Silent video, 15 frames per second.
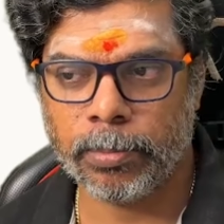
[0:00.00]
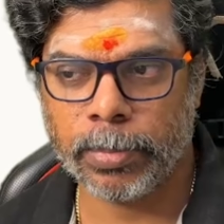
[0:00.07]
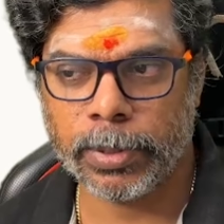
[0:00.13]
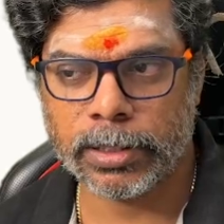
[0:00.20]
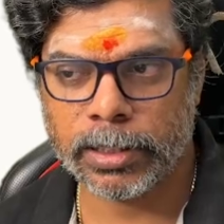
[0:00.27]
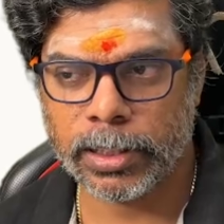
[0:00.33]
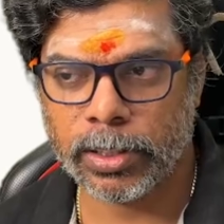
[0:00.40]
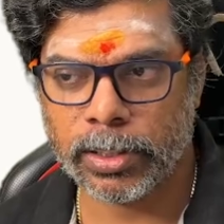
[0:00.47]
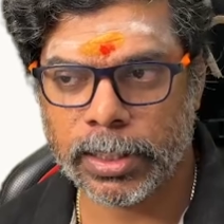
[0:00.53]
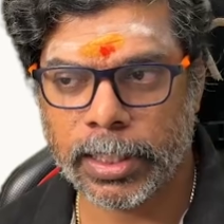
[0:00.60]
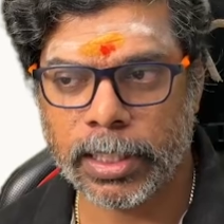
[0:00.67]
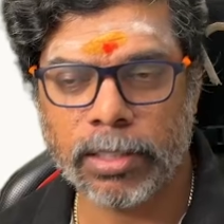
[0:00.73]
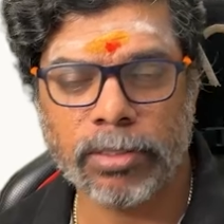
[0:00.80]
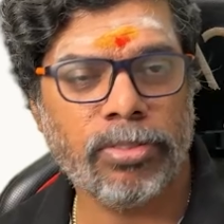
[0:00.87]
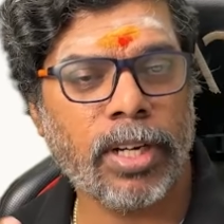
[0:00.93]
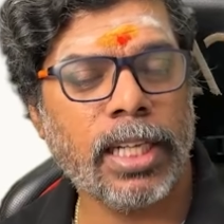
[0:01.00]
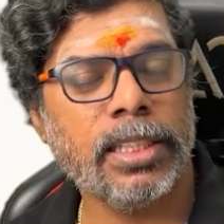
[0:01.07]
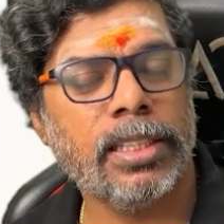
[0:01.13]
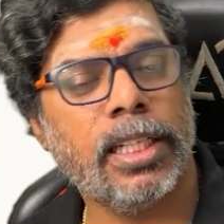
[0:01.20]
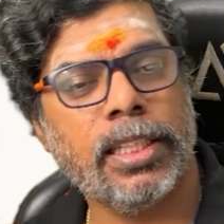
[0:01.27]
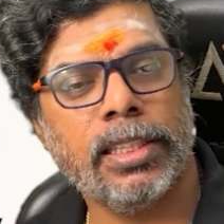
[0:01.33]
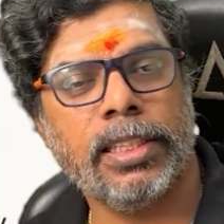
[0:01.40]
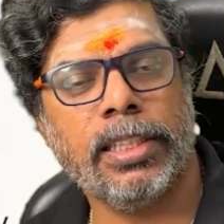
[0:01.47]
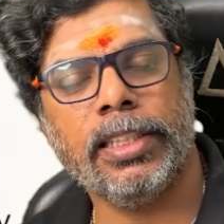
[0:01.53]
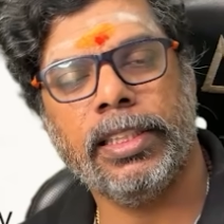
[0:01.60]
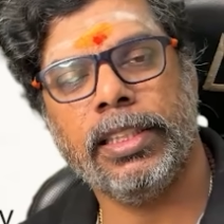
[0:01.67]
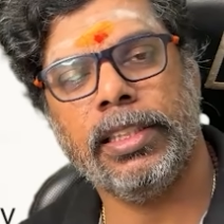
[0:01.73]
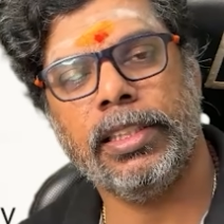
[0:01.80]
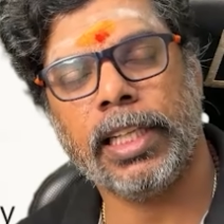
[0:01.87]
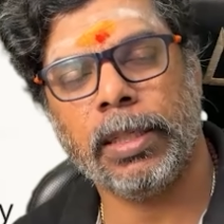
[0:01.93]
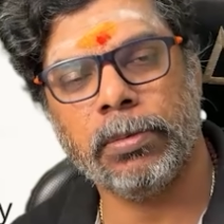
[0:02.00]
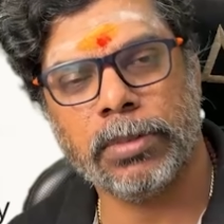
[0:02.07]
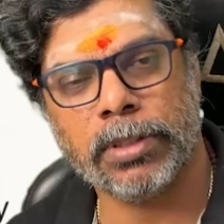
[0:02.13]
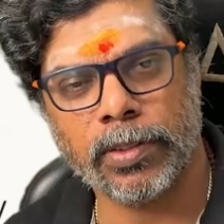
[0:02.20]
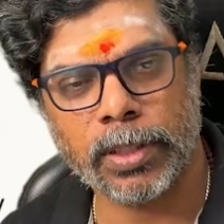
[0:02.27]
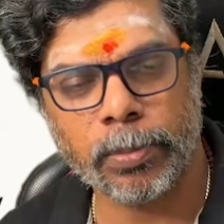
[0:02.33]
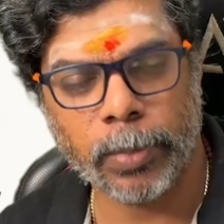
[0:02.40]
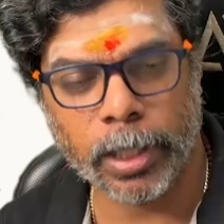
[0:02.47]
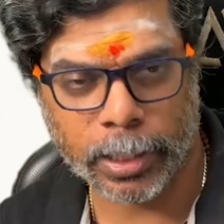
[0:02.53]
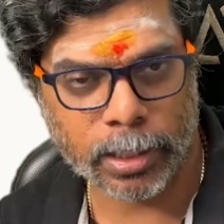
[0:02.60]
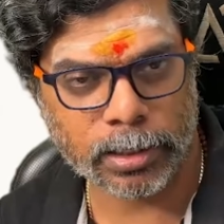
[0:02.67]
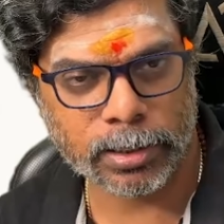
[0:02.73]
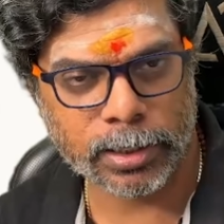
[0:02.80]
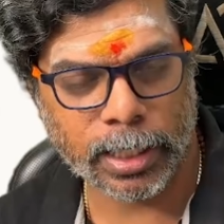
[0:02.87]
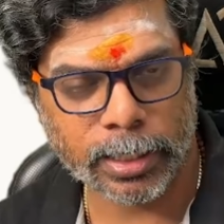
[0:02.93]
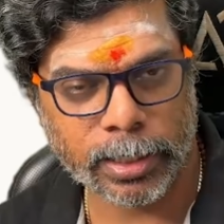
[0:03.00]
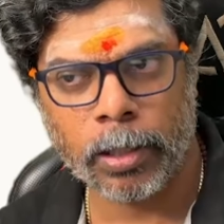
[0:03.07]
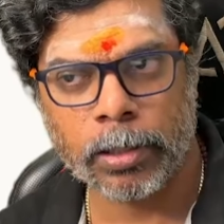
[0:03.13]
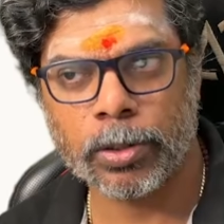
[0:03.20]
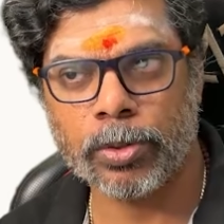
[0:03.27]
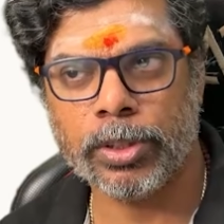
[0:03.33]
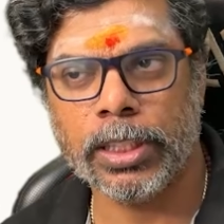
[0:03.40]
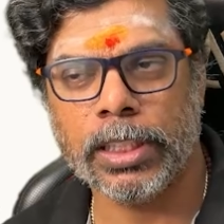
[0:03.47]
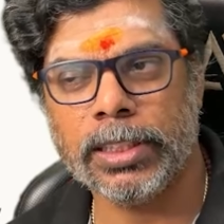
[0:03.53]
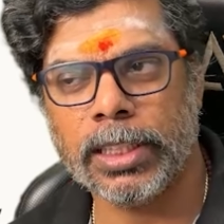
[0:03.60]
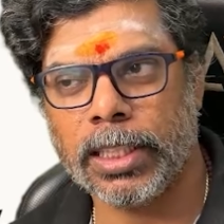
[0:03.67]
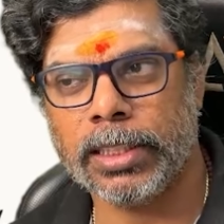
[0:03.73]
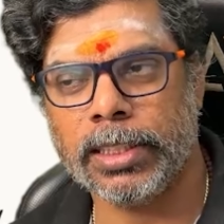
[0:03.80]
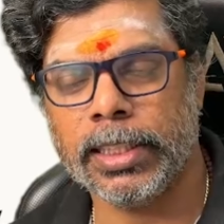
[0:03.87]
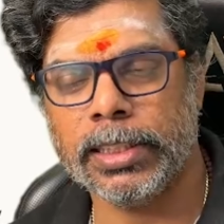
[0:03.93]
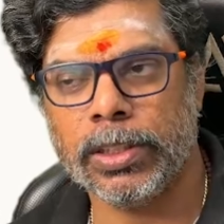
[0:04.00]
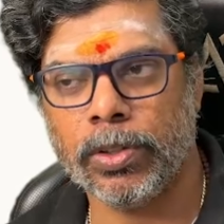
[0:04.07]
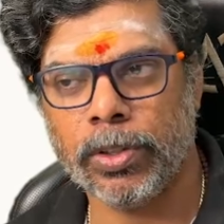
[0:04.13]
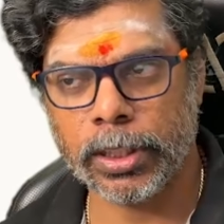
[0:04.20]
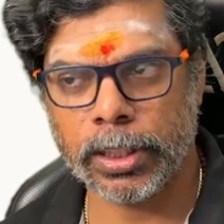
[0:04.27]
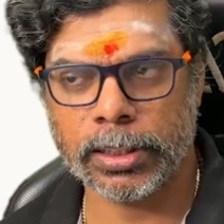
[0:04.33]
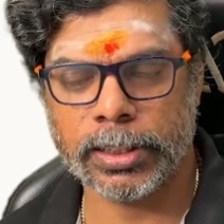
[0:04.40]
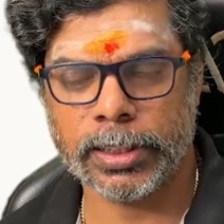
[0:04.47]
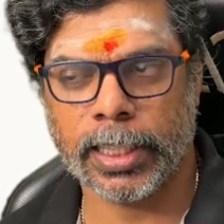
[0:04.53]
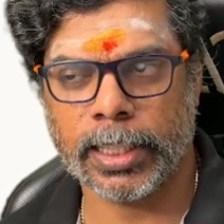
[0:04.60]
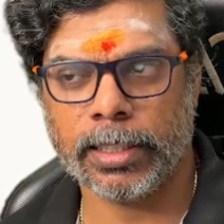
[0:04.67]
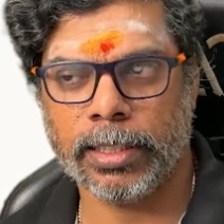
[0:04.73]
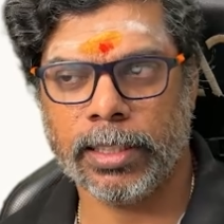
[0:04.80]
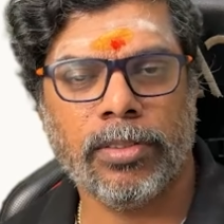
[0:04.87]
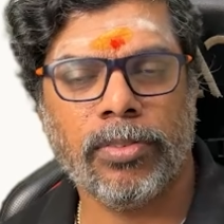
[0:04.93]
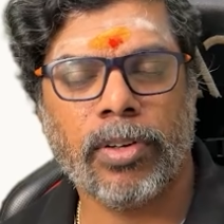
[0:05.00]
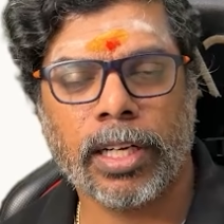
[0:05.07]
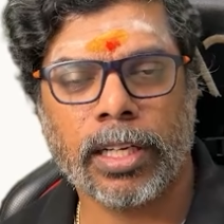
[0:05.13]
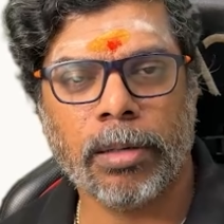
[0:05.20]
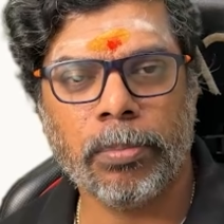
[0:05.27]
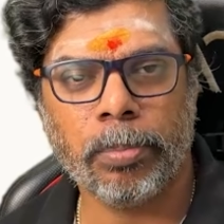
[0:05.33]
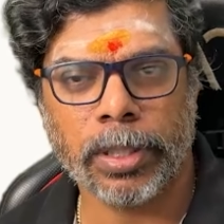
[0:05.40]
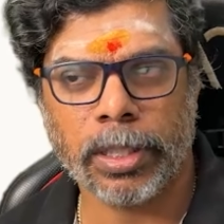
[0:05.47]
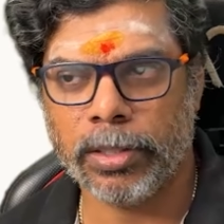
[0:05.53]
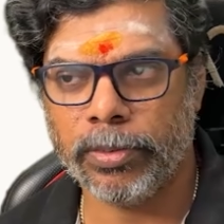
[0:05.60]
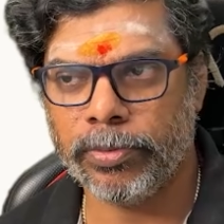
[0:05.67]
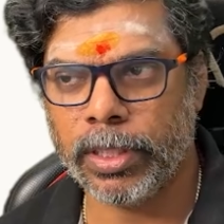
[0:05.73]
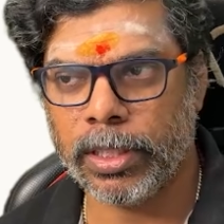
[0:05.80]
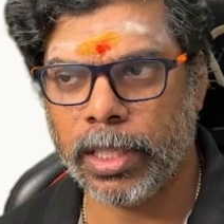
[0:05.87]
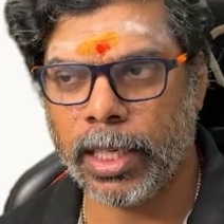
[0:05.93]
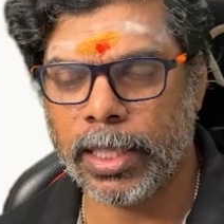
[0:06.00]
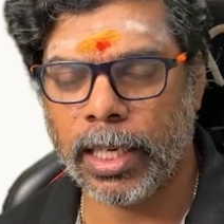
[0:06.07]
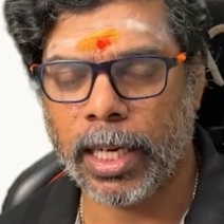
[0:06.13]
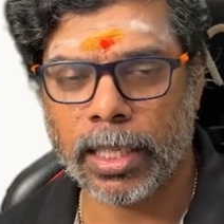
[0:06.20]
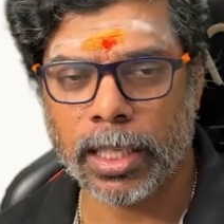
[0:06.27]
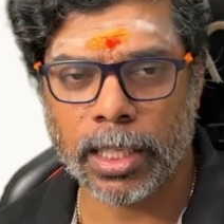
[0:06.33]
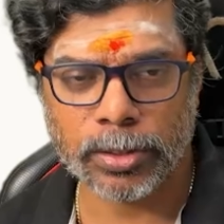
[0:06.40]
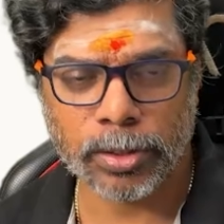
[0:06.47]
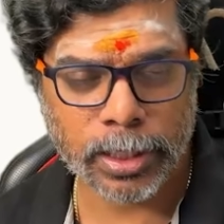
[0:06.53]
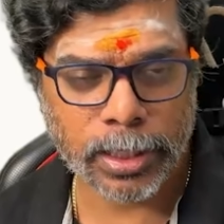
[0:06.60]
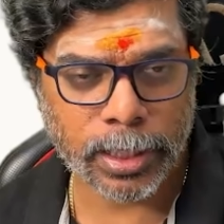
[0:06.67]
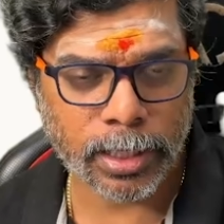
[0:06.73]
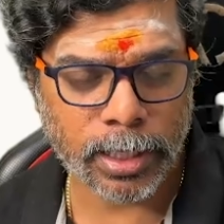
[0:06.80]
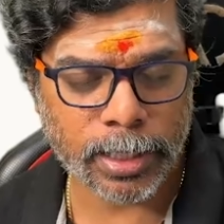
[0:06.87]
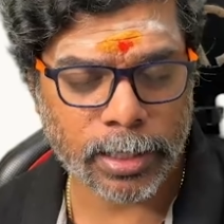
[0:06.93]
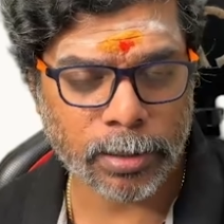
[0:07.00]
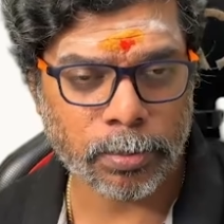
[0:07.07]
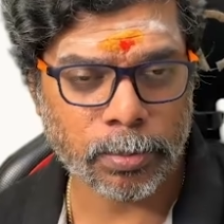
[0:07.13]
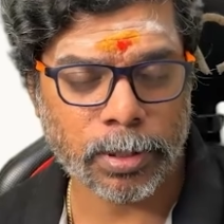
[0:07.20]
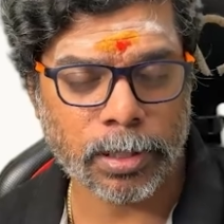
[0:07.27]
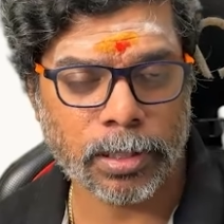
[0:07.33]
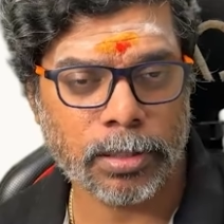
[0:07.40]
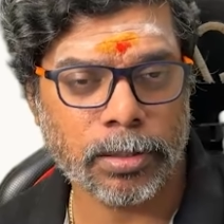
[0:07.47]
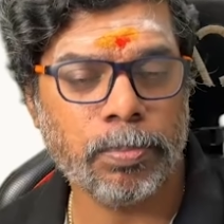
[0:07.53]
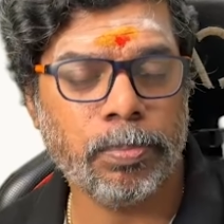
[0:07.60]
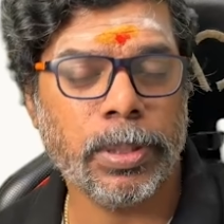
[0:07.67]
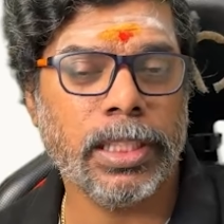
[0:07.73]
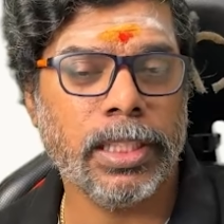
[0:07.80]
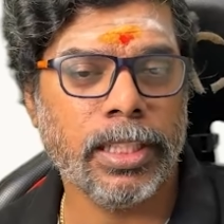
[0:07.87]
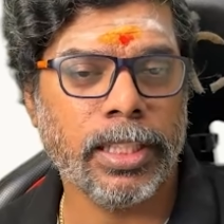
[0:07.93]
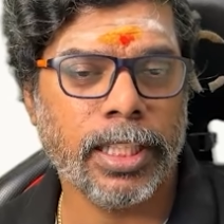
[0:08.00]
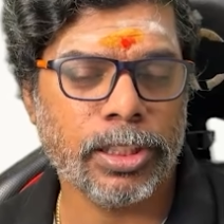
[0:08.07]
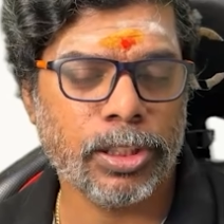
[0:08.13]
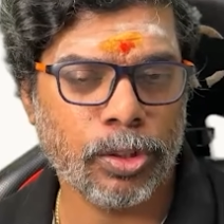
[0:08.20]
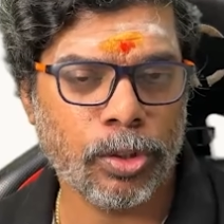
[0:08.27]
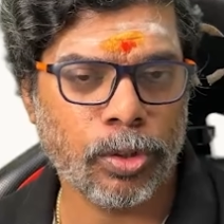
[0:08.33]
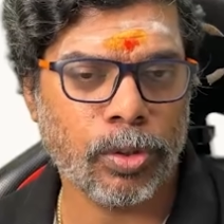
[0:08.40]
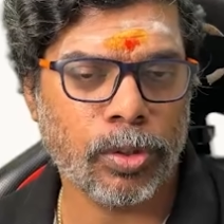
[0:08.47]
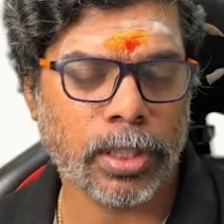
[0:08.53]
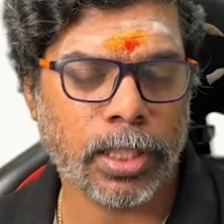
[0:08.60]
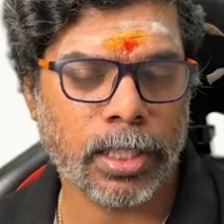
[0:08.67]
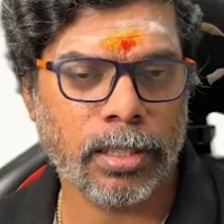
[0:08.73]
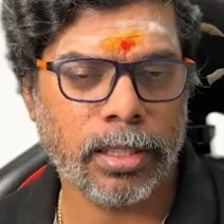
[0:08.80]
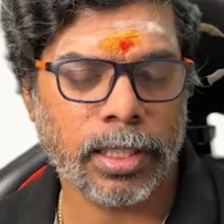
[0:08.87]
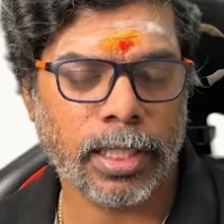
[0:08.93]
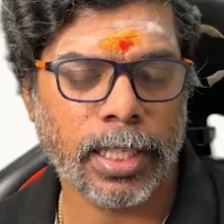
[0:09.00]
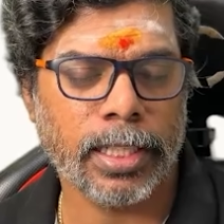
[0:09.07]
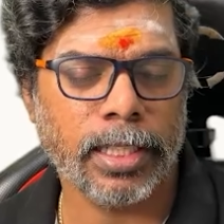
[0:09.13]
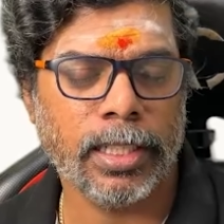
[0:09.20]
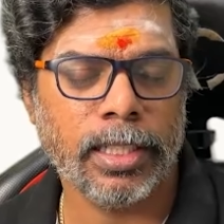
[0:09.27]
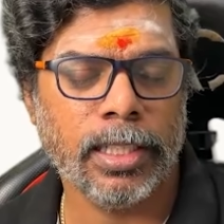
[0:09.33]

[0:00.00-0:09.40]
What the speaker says: CEO is getting 533 times of the median salary. So these are the things you need to check for a company. And also here, like a PE ratio, right?